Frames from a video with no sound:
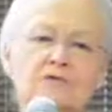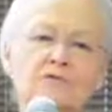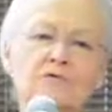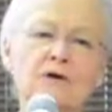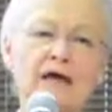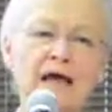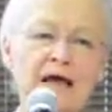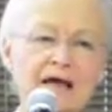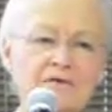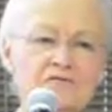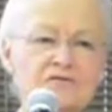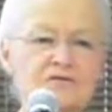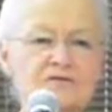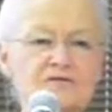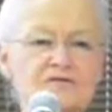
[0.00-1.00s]
who can't
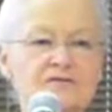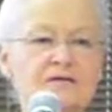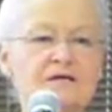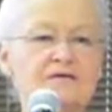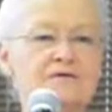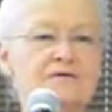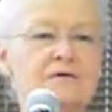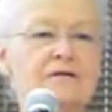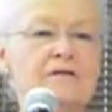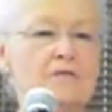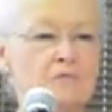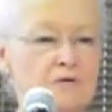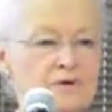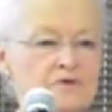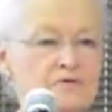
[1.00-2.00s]
succeed doing
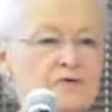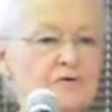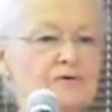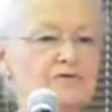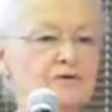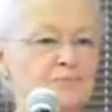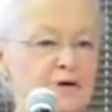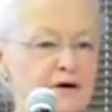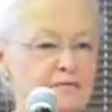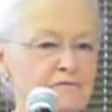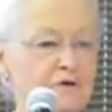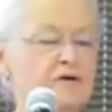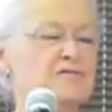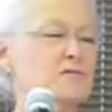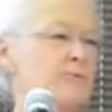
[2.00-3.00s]
their research or
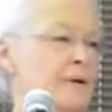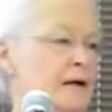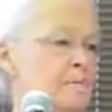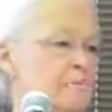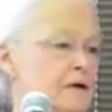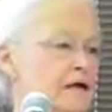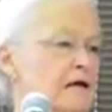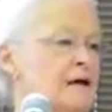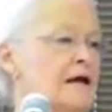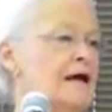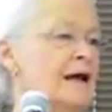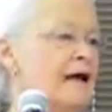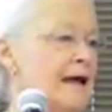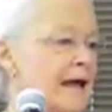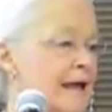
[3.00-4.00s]
whatever else it might be,
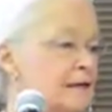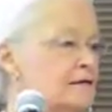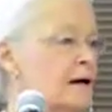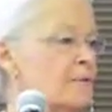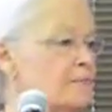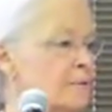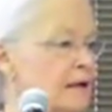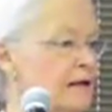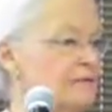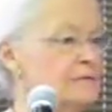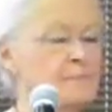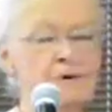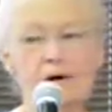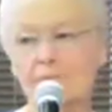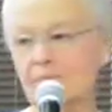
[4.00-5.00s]
end up being
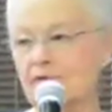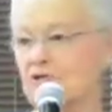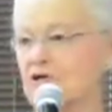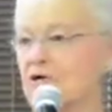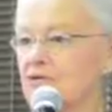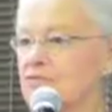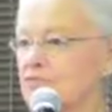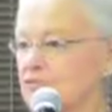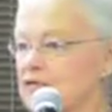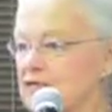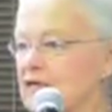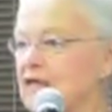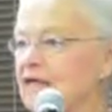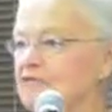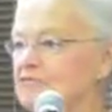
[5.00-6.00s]
department chairs or
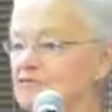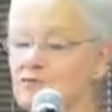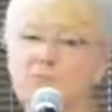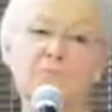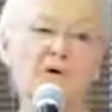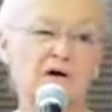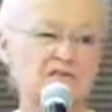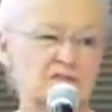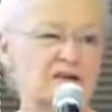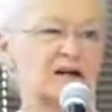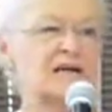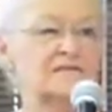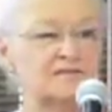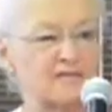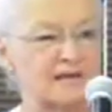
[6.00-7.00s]
deans or
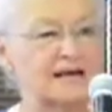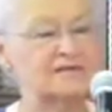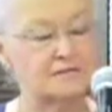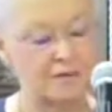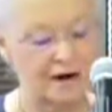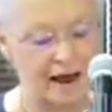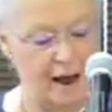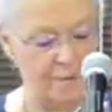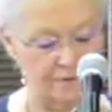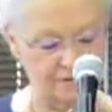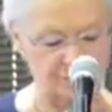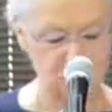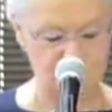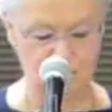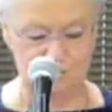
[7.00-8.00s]
presidents. That's what
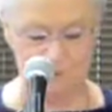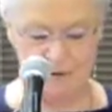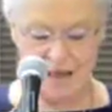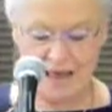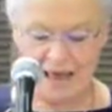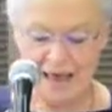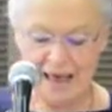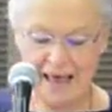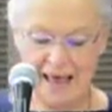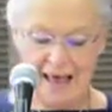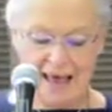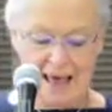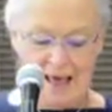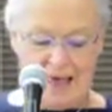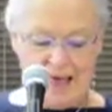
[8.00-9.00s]
happens to them.
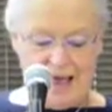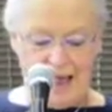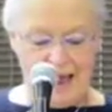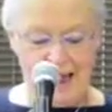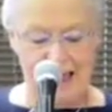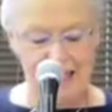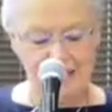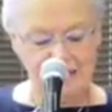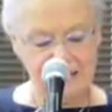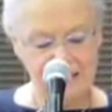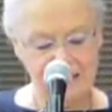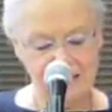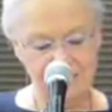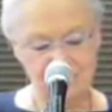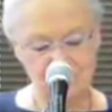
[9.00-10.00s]

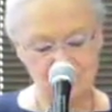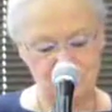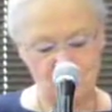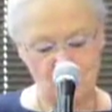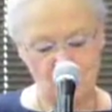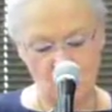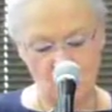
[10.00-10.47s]
And so